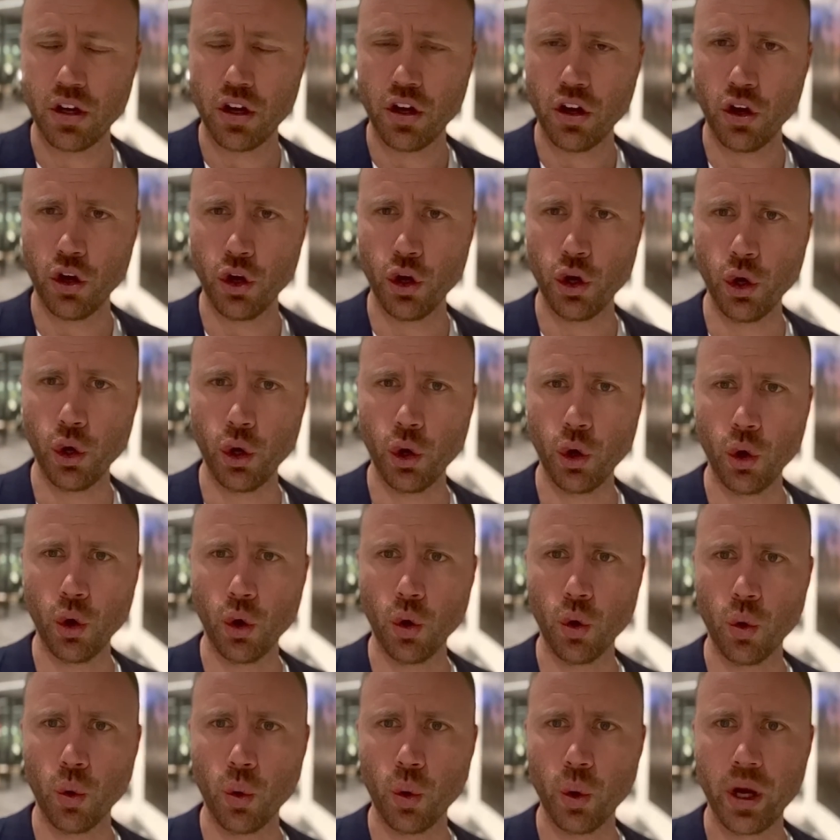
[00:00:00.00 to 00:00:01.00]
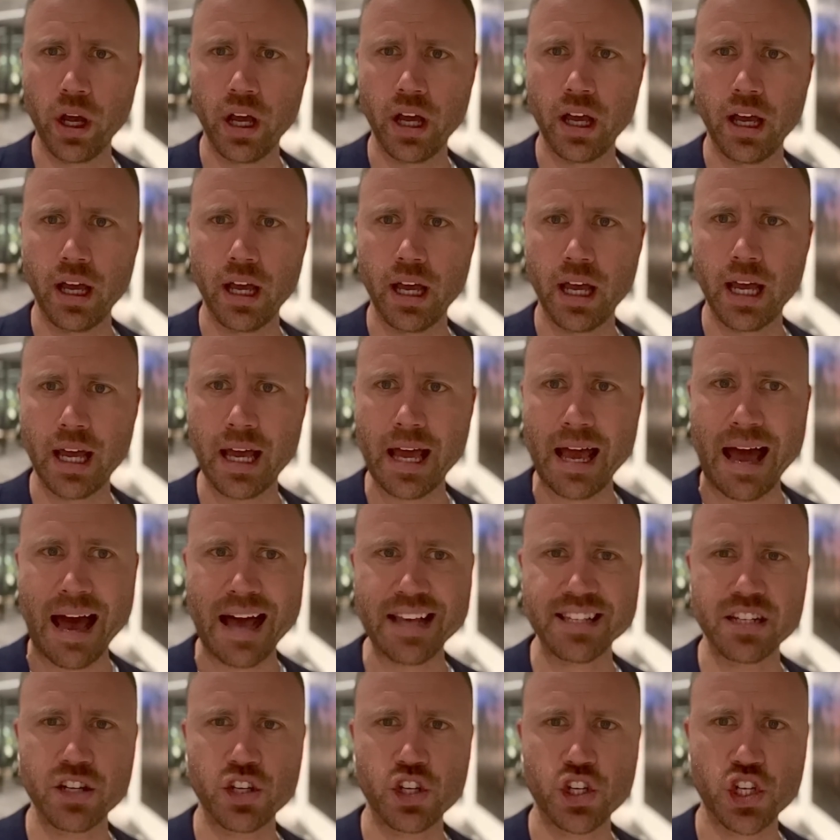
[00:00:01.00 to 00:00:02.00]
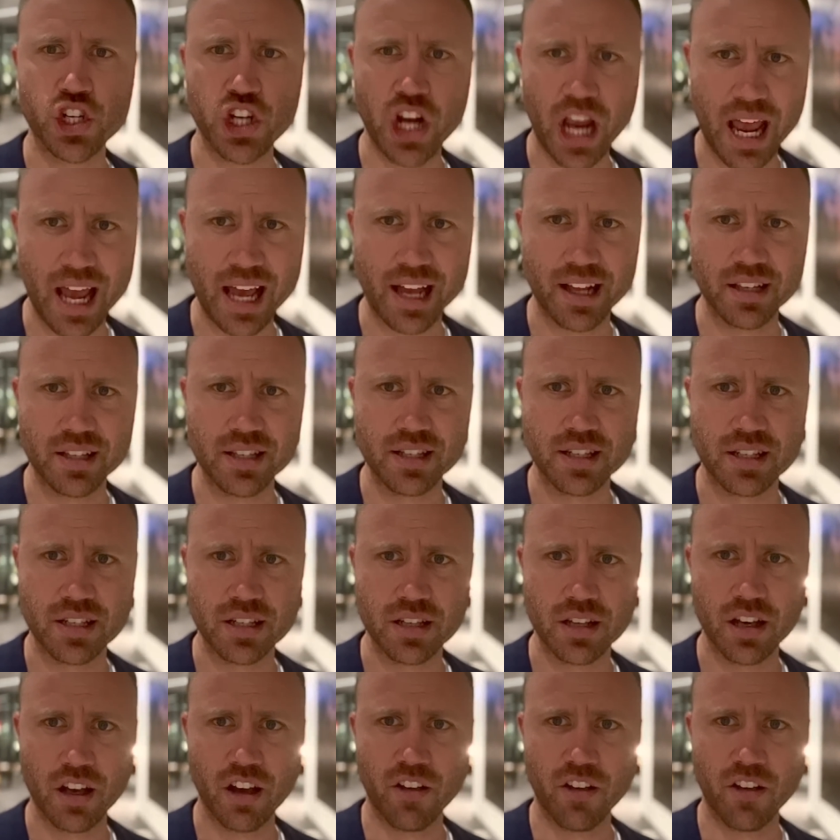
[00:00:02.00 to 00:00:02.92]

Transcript: who has a chance